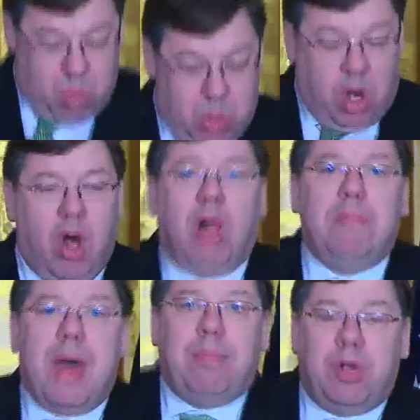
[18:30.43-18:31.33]
we are all
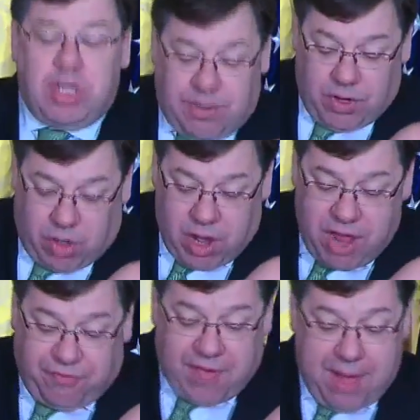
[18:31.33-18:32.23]
members of a
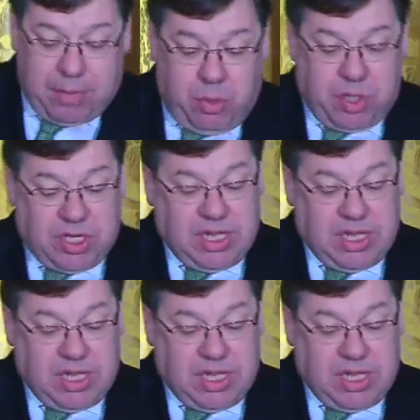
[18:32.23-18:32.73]
great family which